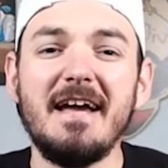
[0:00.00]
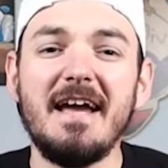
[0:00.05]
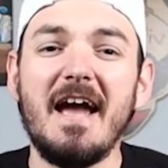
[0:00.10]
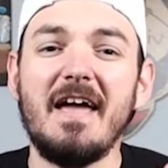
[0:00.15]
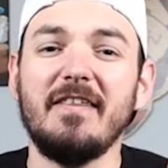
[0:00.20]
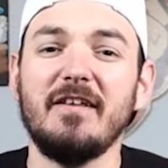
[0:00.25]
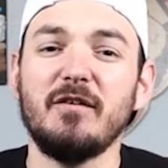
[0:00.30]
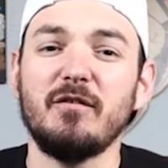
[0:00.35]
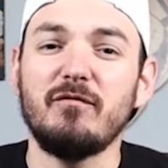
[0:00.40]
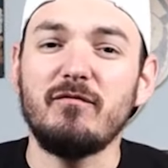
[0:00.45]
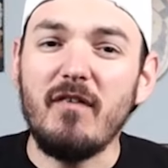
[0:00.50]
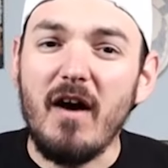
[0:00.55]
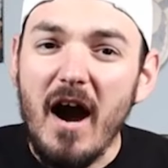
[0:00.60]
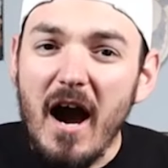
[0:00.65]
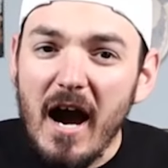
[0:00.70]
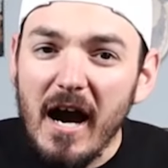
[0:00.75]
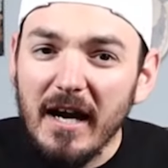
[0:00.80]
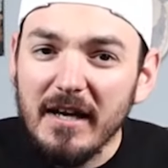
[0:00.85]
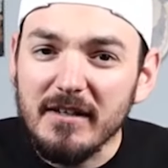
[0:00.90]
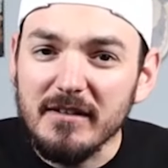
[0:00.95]
And then
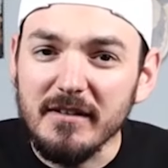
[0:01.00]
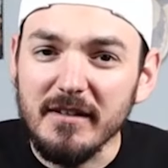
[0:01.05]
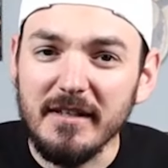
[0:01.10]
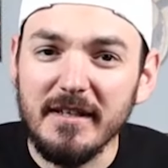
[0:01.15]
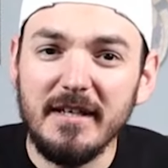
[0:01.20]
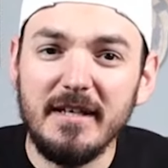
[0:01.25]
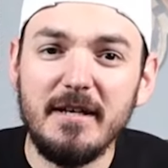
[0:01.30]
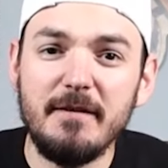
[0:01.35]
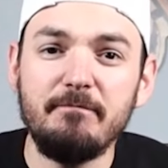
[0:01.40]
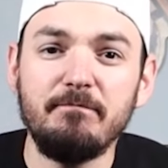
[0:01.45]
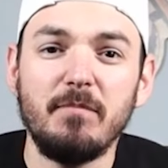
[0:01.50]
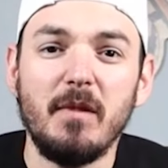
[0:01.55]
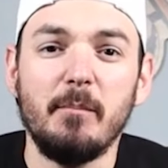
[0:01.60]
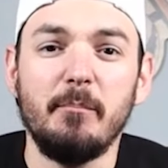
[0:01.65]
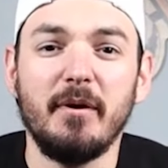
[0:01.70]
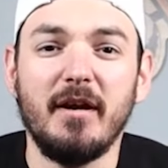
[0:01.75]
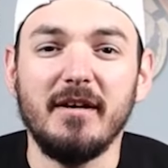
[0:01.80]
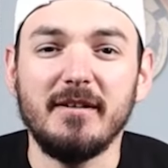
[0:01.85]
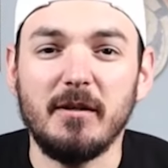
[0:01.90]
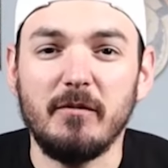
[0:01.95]
finally,
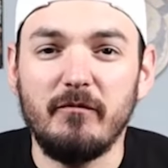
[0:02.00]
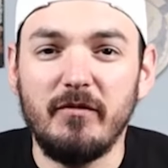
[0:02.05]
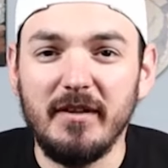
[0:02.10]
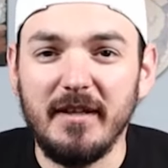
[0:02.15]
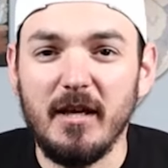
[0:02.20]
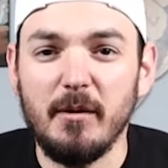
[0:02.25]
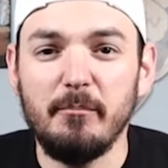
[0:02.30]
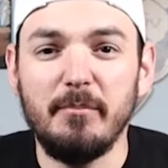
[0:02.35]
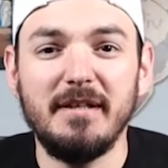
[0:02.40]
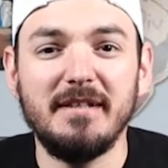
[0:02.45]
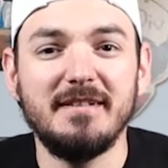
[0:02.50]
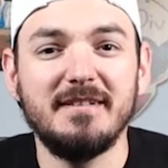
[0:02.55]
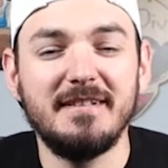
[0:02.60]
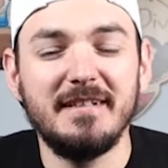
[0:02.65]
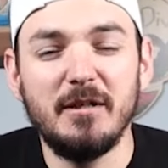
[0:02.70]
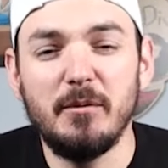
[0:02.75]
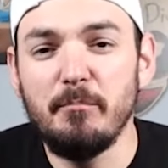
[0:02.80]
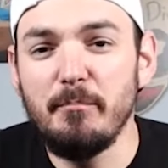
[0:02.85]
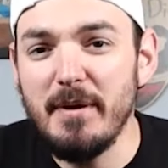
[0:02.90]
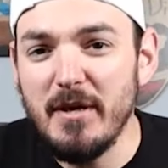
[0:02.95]
because I'm feeling a bit
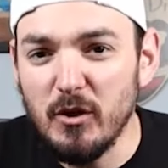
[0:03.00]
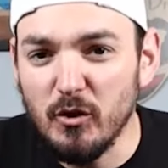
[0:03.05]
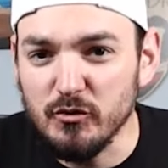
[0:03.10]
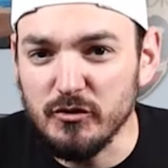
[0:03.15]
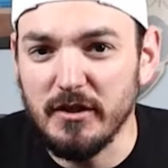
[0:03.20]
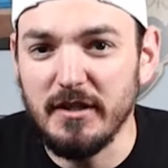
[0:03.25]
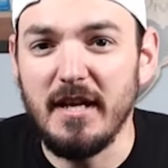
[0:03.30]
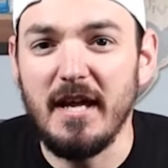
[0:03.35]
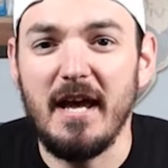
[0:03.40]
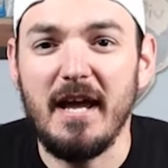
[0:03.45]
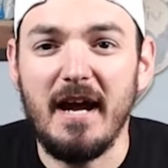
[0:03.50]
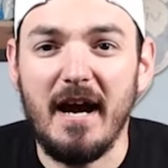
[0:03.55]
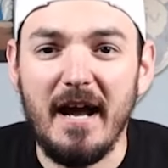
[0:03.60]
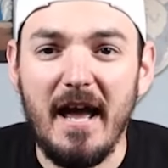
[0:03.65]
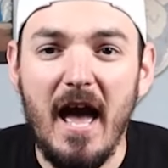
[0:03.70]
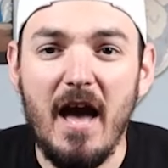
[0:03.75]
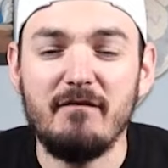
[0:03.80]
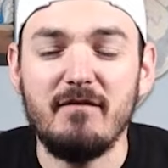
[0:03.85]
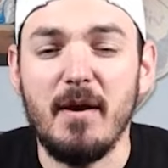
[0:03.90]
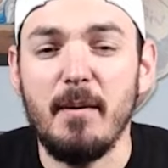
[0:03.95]
sentimental today, I
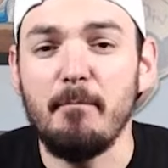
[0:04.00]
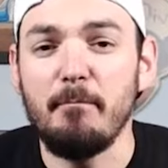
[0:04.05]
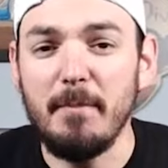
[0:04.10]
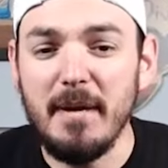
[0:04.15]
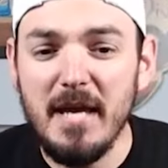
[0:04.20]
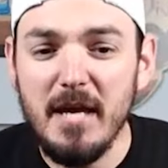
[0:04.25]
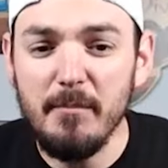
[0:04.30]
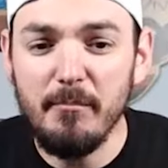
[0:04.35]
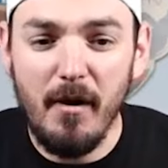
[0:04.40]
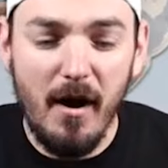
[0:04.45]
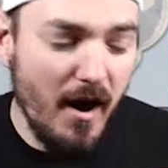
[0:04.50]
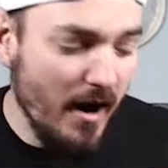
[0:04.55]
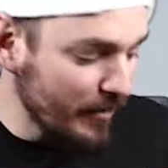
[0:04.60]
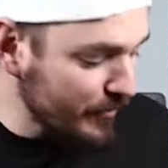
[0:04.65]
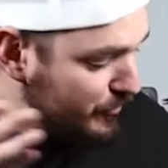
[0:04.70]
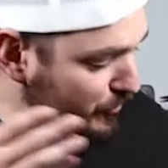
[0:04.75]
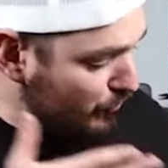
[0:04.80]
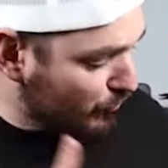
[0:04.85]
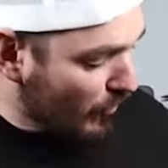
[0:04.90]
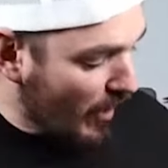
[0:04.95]
have a me
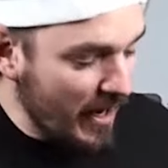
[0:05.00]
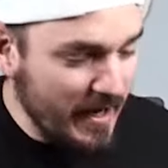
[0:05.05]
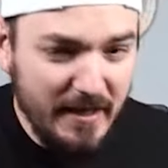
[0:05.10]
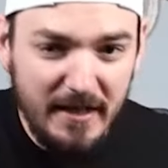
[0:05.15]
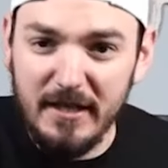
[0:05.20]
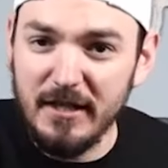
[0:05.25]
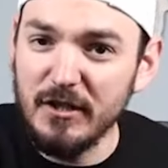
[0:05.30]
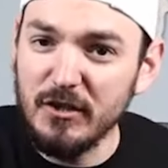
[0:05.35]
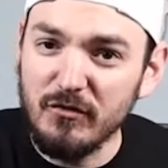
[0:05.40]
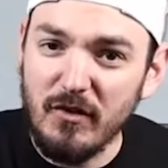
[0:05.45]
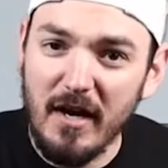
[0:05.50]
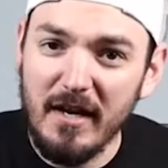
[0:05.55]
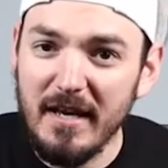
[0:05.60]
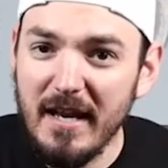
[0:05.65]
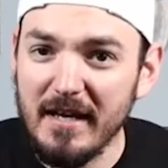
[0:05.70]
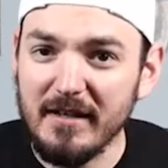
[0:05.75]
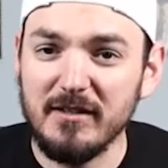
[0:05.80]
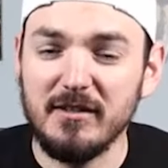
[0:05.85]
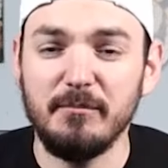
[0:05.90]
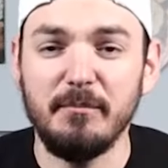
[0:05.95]
box right here, right
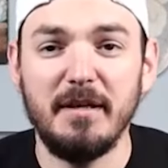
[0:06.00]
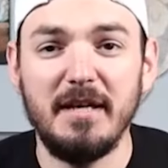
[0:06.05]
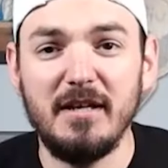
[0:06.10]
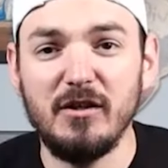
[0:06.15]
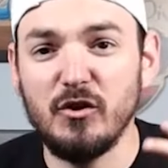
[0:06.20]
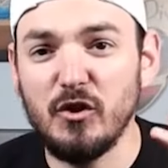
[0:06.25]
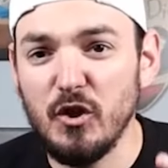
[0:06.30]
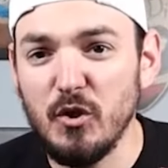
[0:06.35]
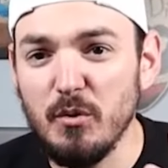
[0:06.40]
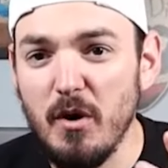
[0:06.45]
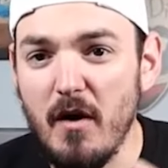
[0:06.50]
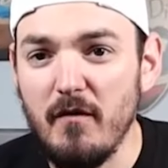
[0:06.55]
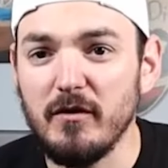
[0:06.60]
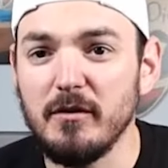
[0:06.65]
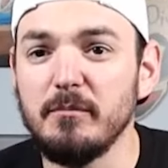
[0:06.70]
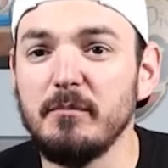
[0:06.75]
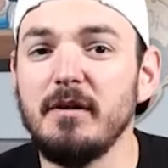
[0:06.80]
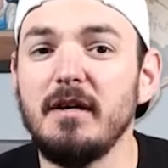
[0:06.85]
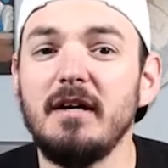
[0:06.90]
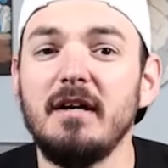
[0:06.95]
next to me, two of
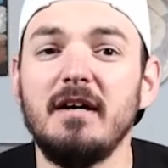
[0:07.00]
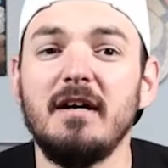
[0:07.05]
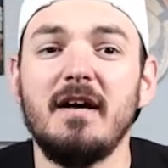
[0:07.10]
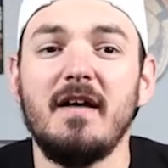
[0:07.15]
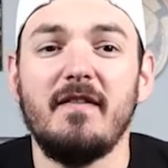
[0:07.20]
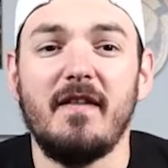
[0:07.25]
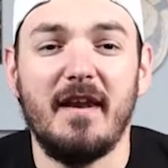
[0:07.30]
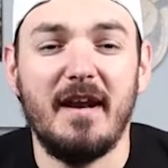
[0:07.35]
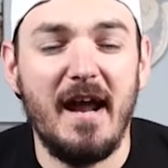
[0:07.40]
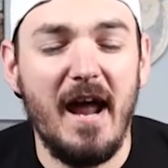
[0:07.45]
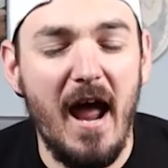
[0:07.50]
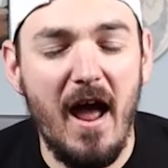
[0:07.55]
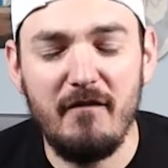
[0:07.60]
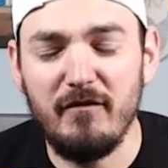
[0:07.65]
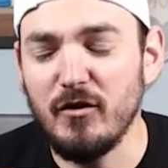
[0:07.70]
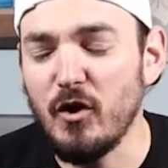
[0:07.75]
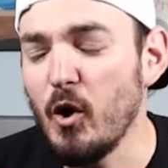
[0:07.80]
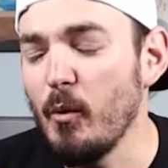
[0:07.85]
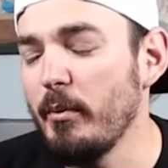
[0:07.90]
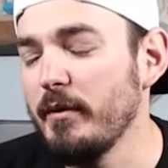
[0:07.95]
them that I
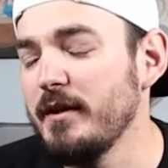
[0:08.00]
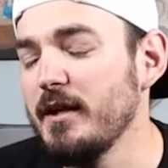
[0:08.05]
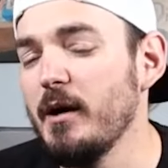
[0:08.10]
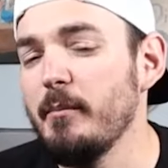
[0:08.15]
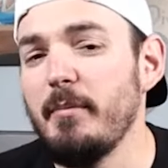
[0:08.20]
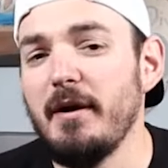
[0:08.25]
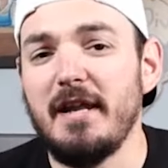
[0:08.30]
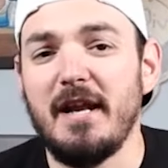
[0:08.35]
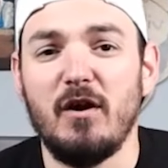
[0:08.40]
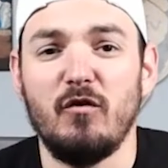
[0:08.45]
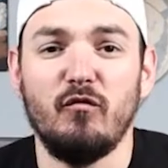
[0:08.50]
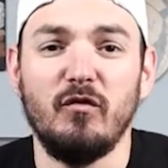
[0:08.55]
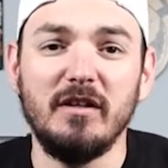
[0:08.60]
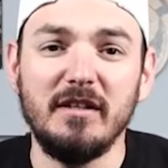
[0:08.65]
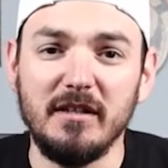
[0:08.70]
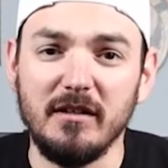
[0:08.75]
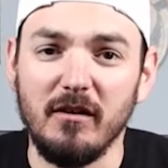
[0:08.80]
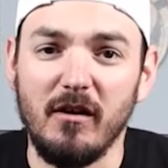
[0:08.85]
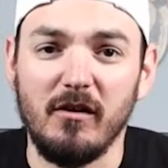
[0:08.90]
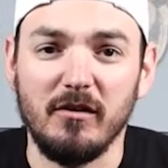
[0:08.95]
haven't opened up in a
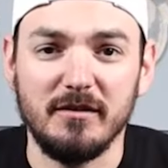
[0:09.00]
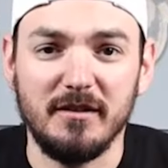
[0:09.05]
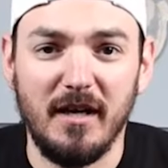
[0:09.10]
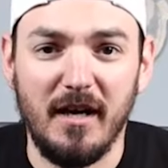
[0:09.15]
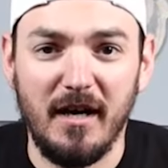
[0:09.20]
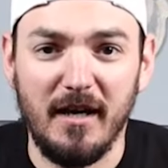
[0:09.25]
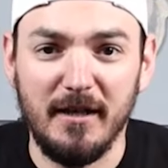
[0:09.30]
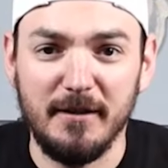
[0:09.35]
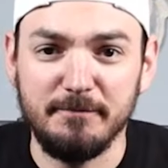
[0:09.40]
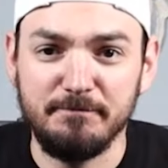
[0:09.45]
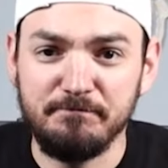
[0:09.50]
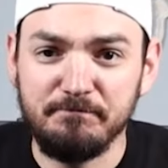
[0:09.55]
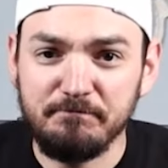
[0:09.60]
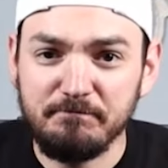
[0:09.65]
really long time.